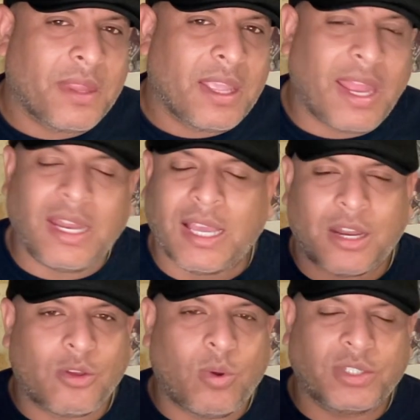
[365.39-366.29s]
any kind
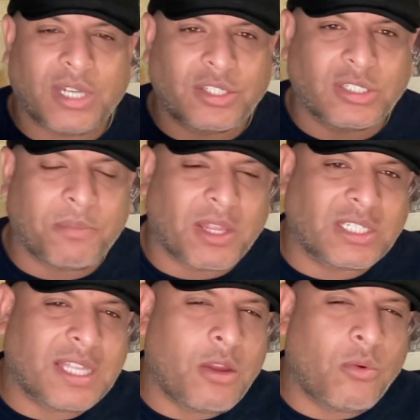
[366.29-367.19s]
of question, not just about
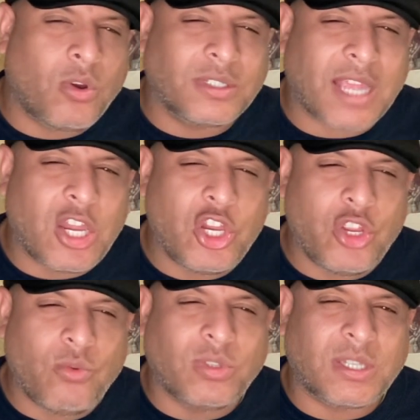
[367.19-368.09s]
the steroids. I
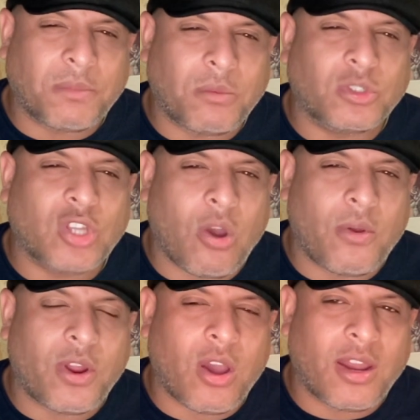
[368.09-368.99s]
knew something was
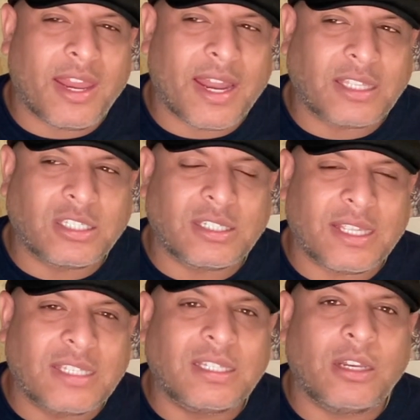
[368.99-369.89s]
going on, and I just
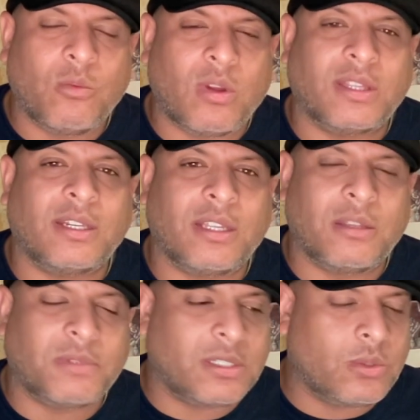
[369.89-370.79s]
instantly wanted
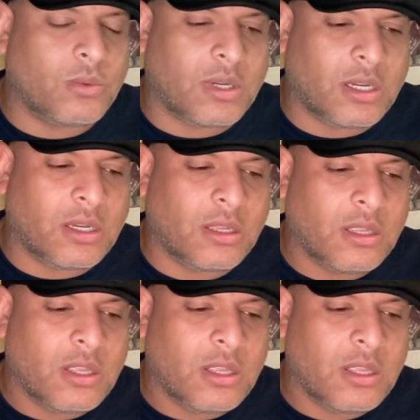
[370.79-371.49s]
him to